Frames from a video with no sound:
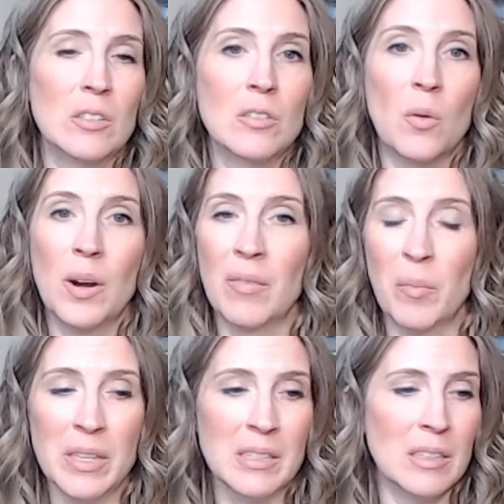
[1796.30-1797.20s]
don't have a
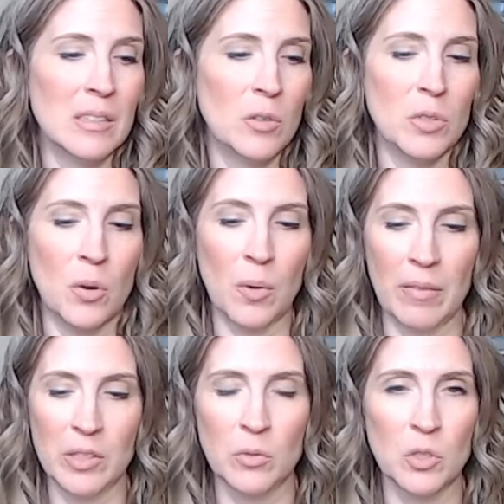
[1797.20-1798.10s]
business, you don't
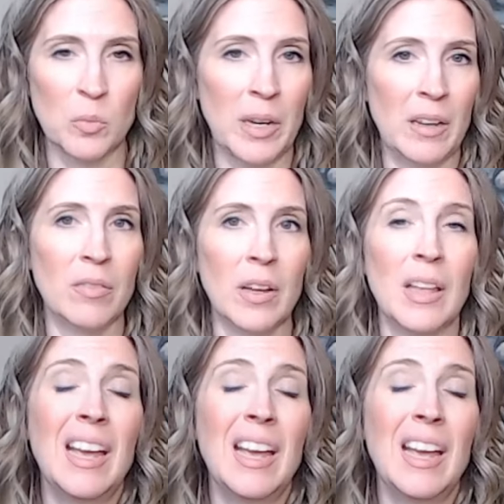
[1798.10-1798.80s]
have a social media, if